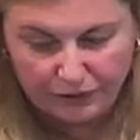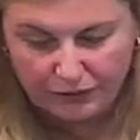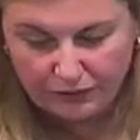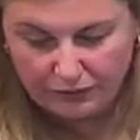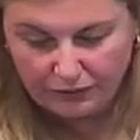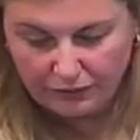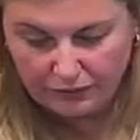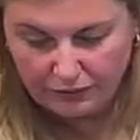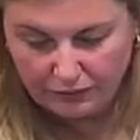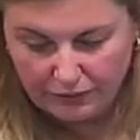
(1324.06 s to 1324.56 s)

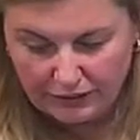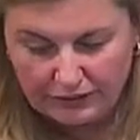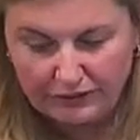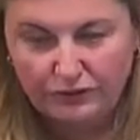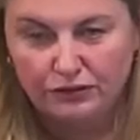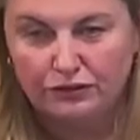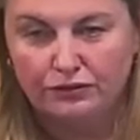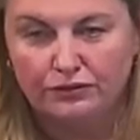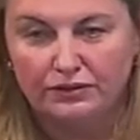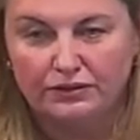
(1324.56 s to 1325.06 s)
who
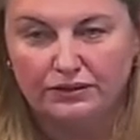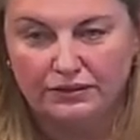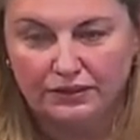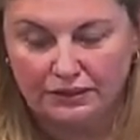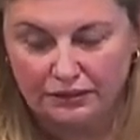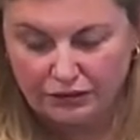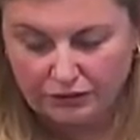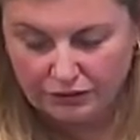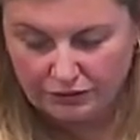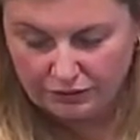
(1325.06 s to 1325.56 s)
has
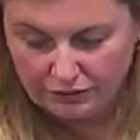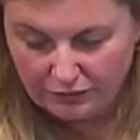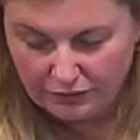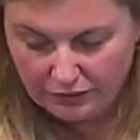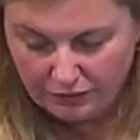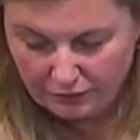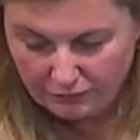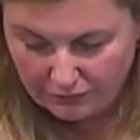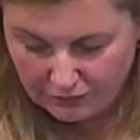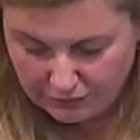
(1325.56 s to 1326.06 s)
jurisdiction
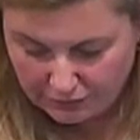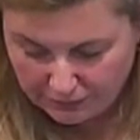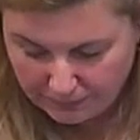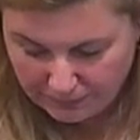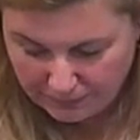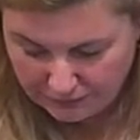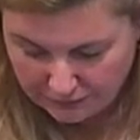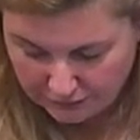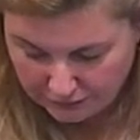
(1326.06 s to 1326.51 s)
over the space